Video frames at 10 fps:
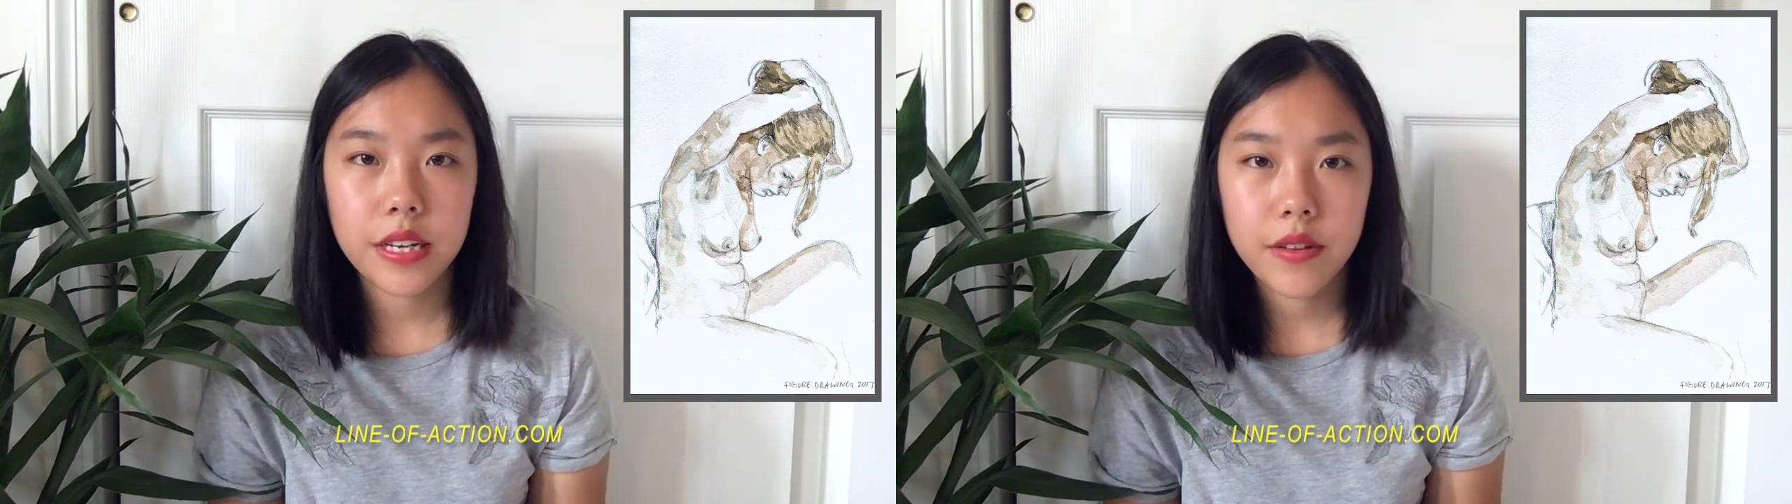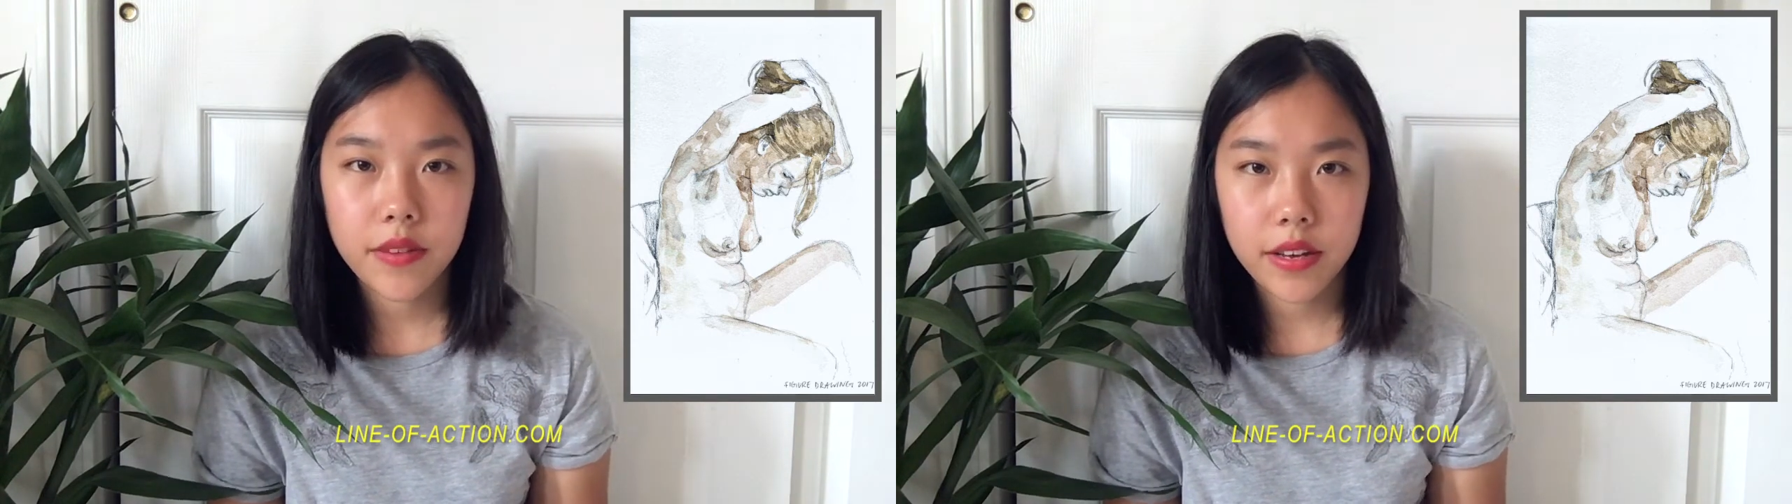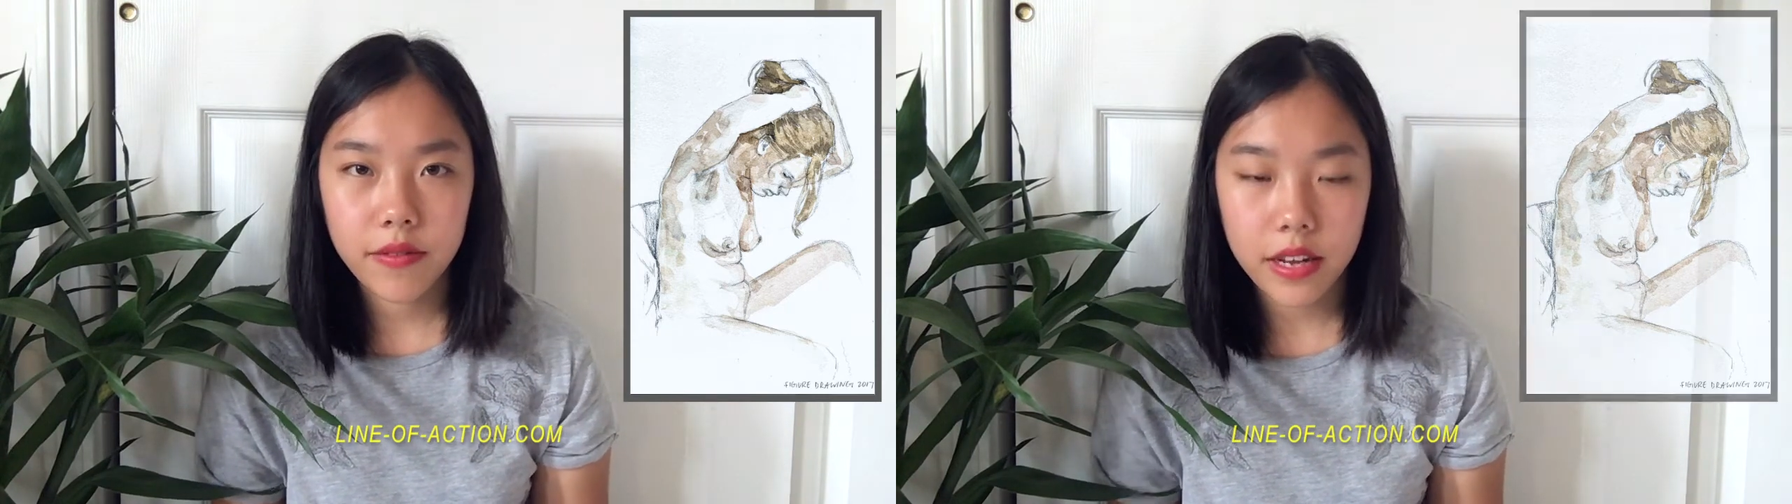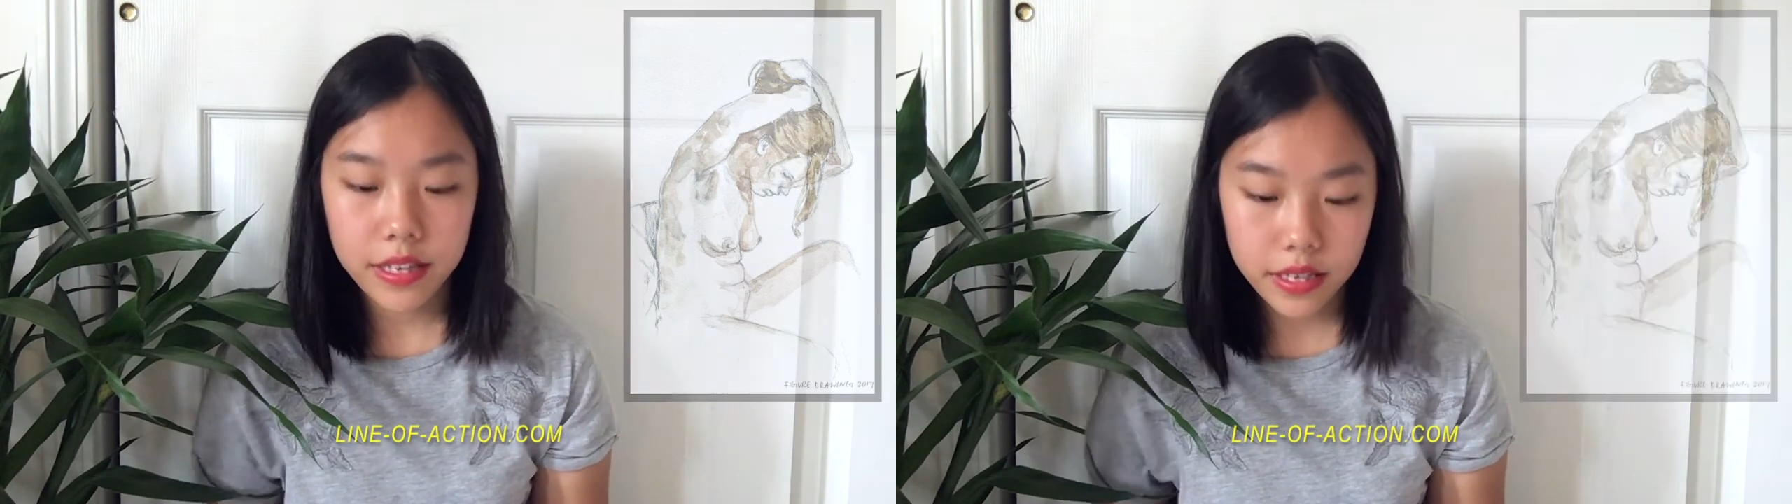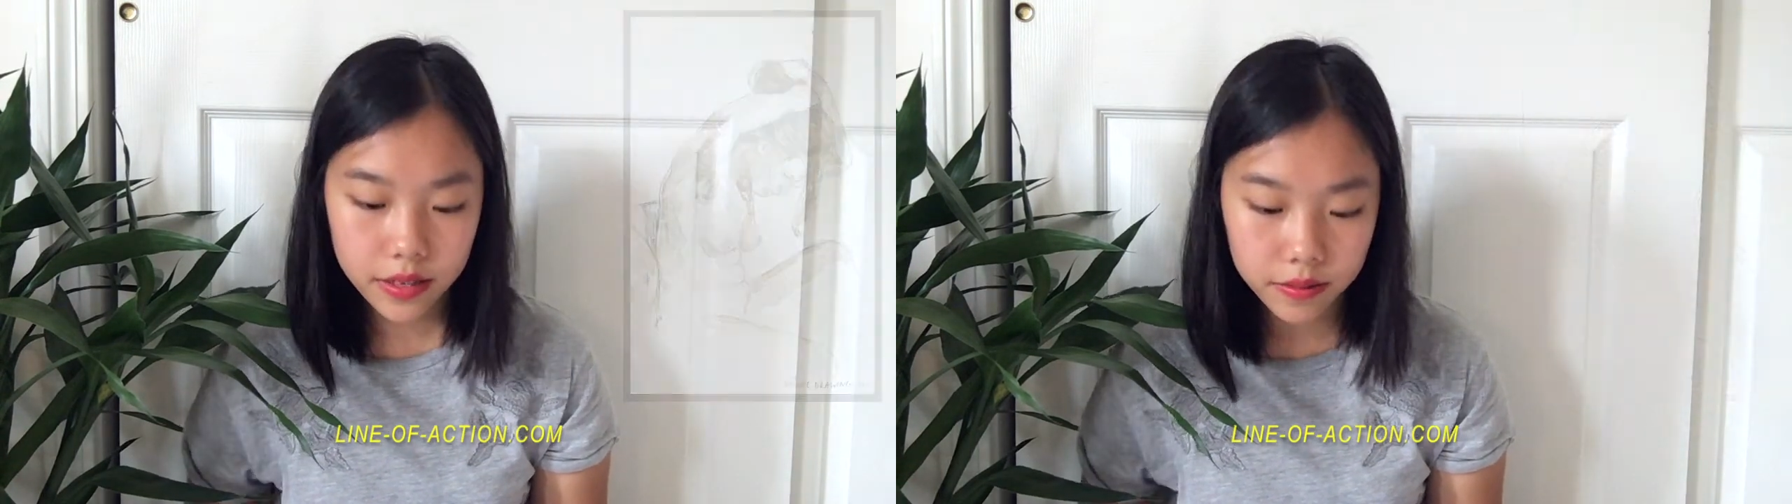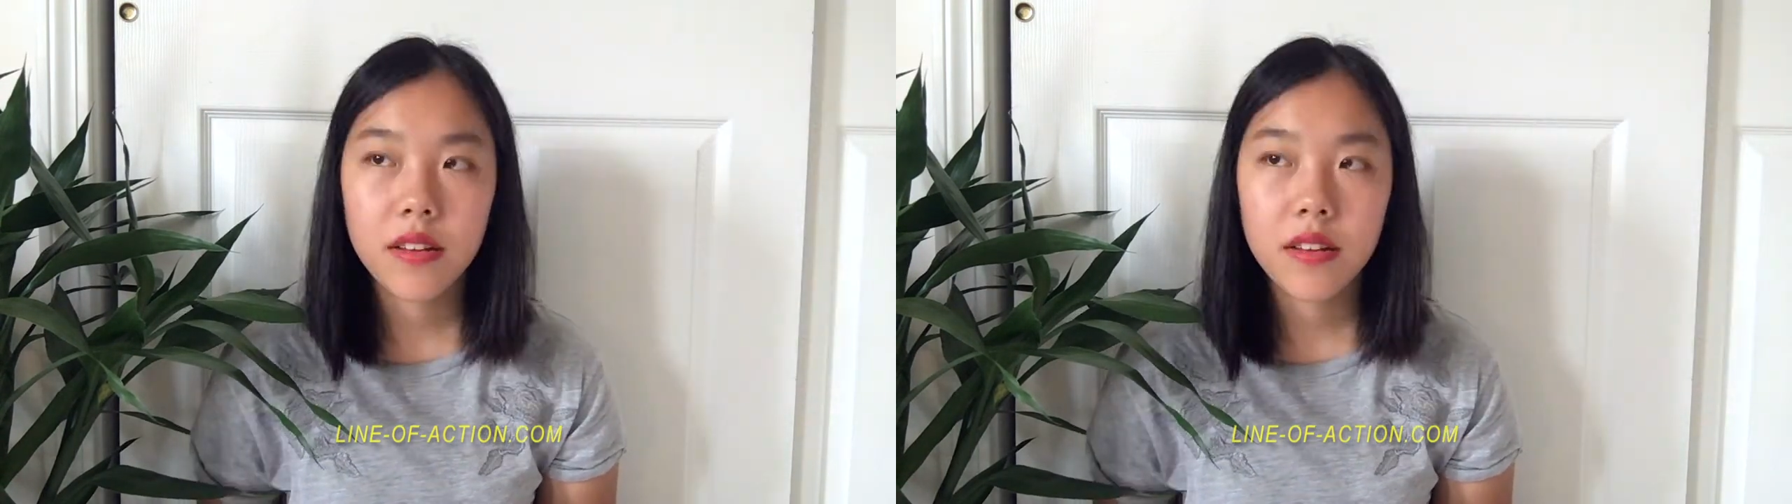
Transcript: if I find it.